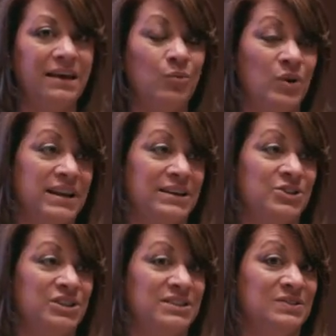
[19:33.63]
One
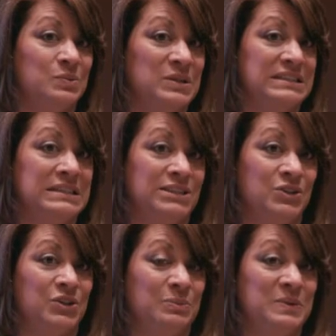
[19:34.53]
actually just recently
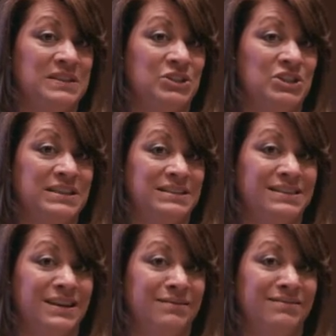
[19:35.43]
took a position and
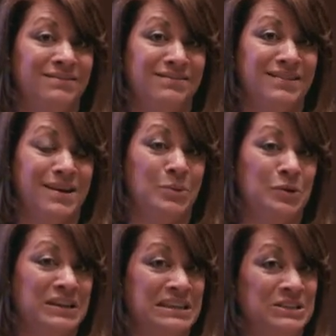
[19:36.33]
said, I'm
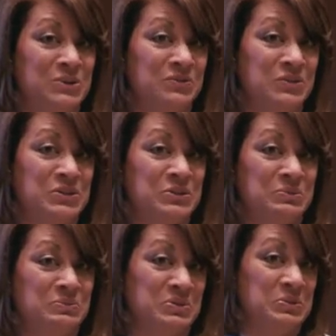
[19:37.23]
only into it for
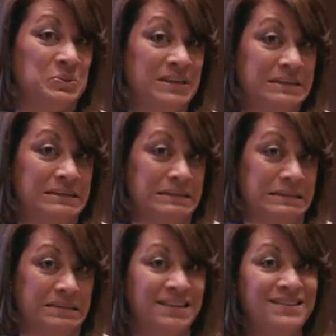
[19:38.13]
two weeks,
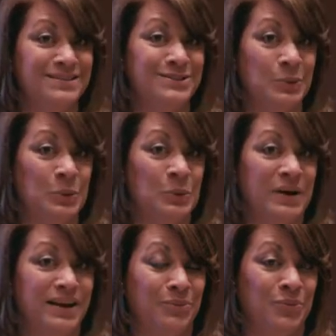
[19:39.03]

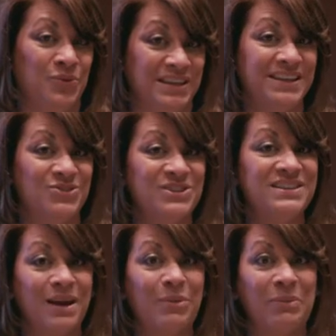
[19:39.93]
so I'm really interested
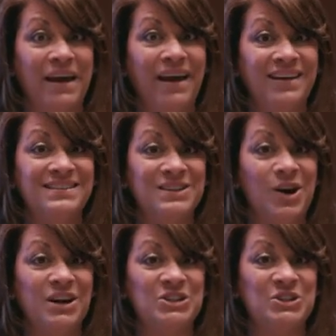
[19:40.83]
in coming back to
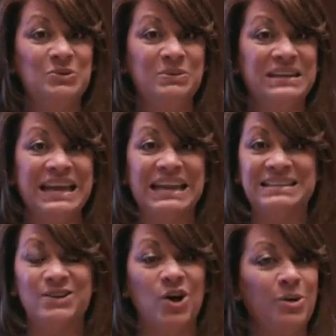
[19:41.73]
talk to you. But again,
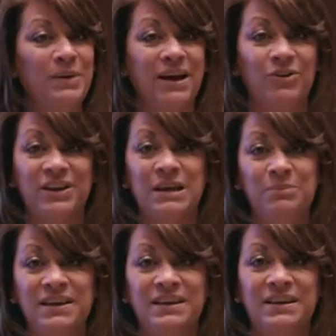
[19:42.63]
it's all about
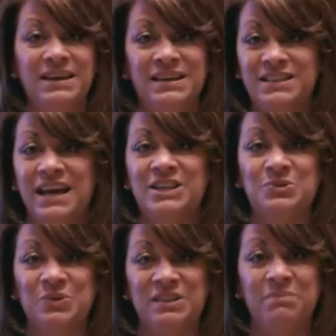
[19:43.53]
keeping in
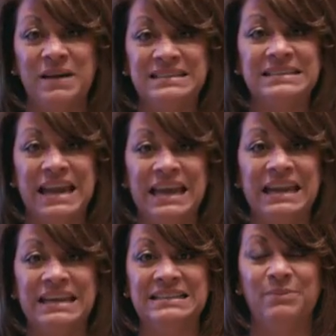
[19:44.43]
touch with the best
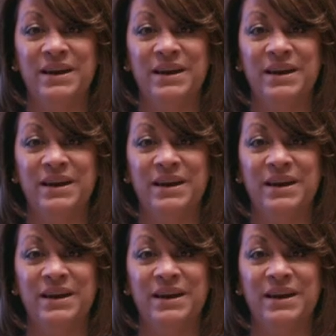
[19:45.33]
candidates.